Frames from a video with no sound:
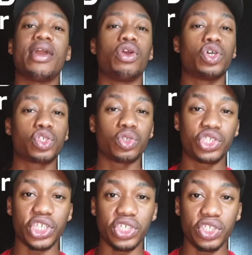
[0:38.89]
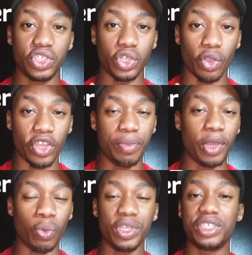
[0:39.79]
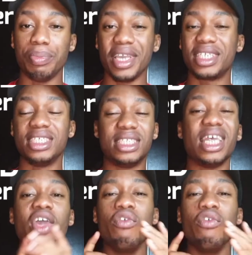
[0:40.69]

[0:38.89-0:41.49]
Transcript: and also changed your email, which makes it